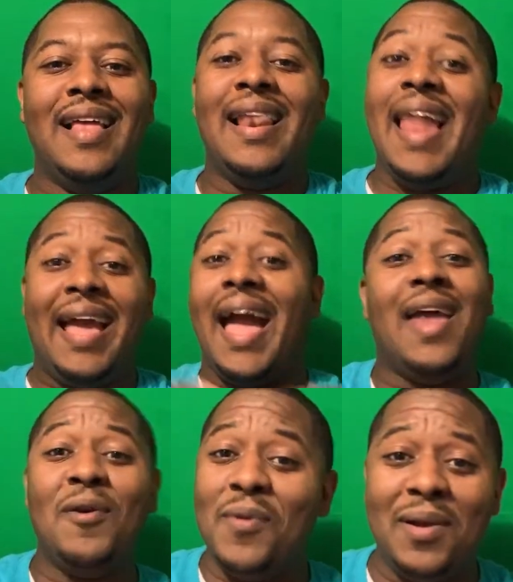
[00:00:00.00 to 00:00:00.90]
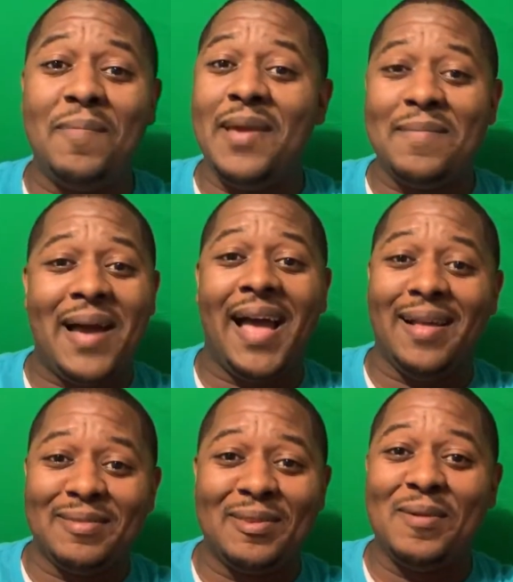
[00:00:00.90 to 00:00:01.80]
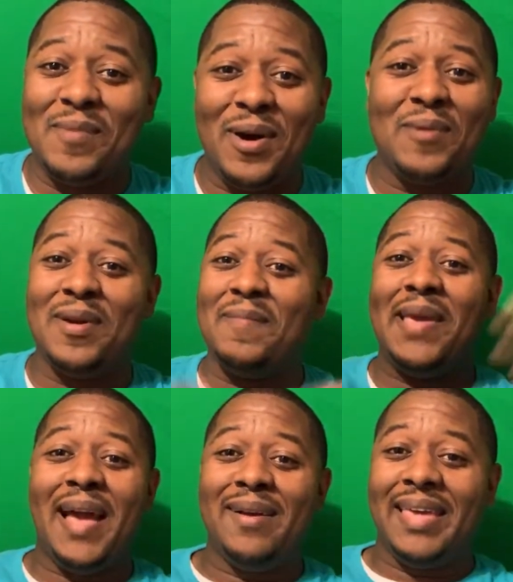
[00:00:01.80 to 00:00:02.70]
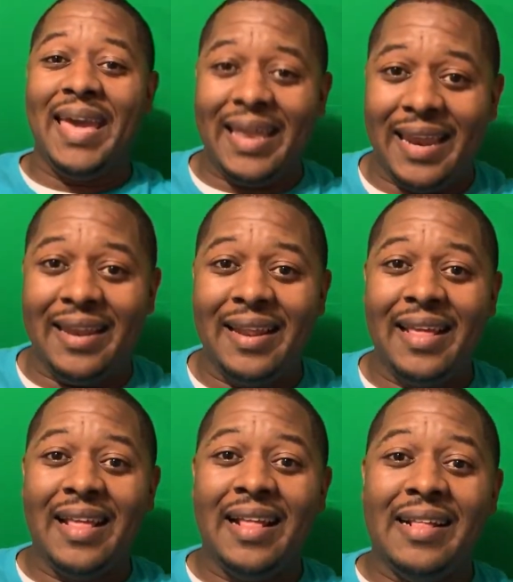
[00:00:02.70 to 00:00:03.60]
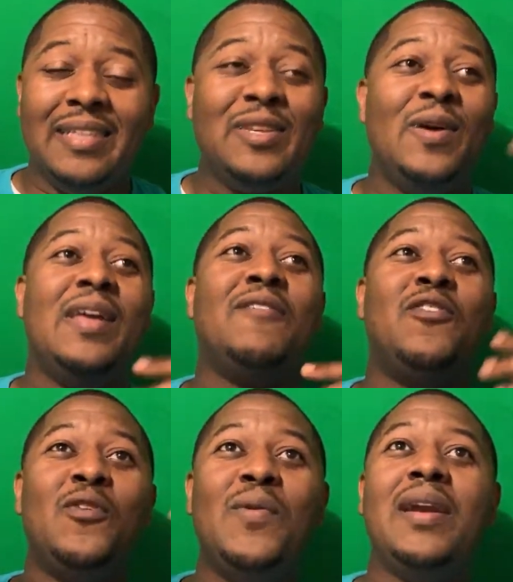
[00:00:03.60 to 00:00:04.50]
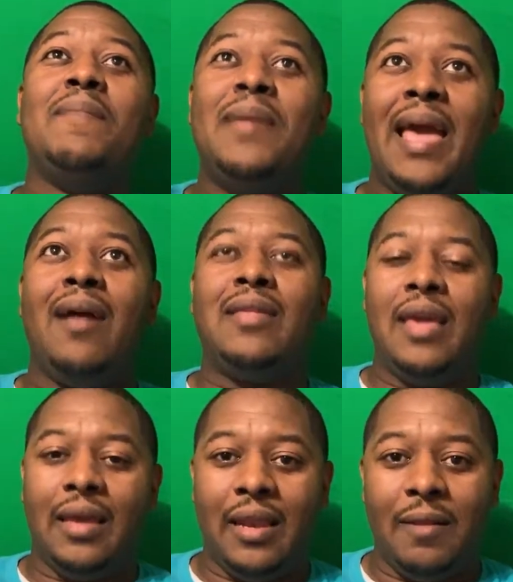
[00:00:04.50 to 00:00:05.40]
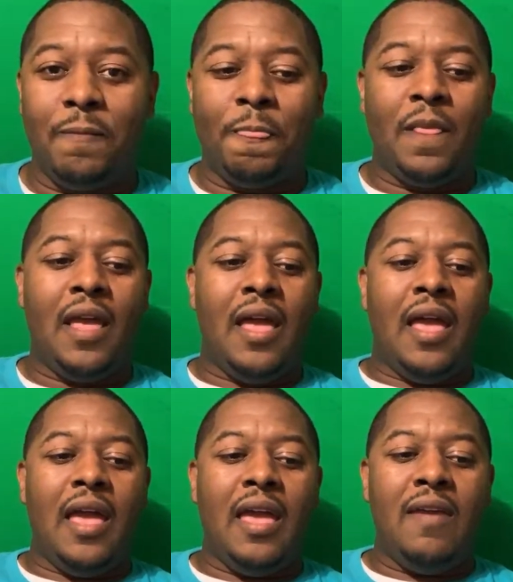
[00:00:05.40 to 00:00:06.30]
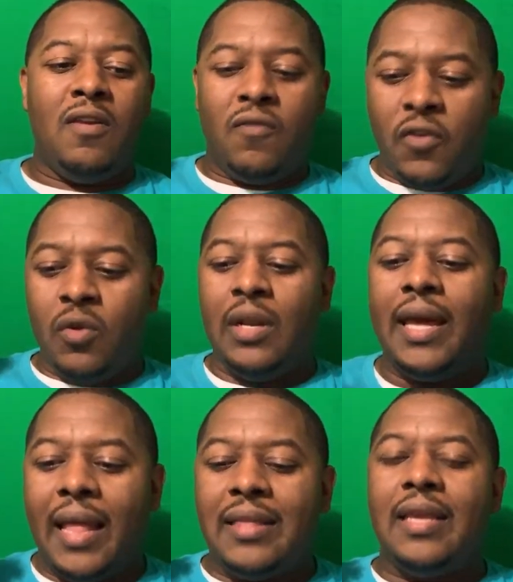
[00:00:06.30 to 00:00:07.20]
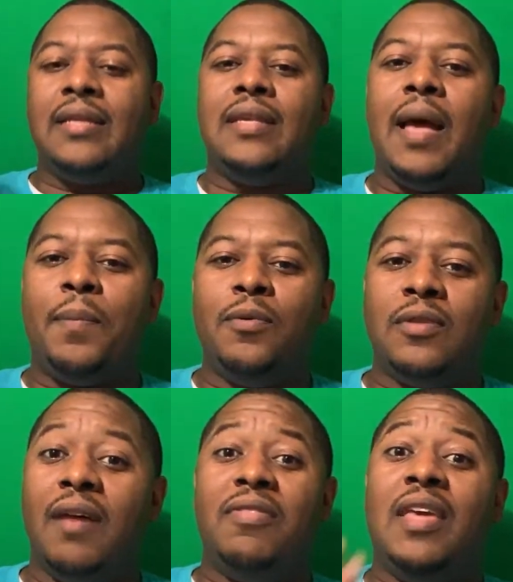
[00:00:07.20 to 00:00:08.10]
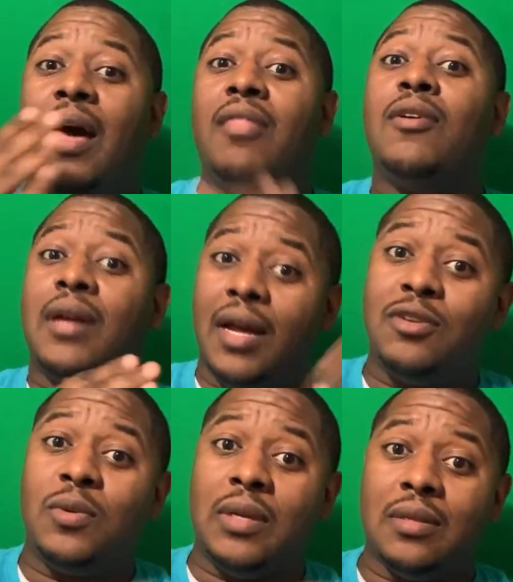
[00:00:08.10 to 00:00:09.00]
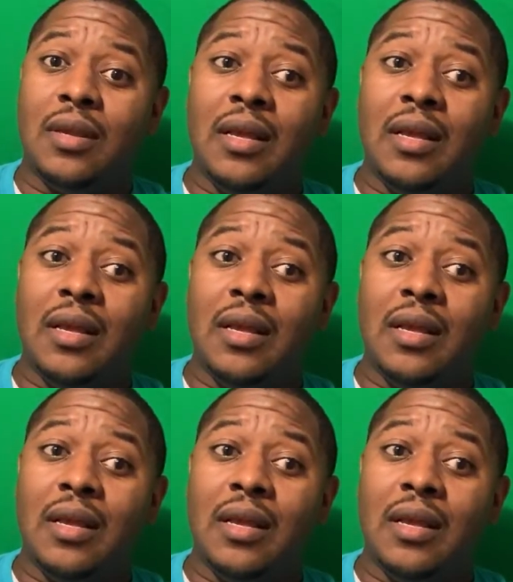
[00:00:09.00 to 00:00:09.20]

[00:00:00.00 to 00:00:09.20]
Like, I don't want to be in my house no more. I want to be out kicking it. So if you want to be out kicking it, if you look at the examples of the other countries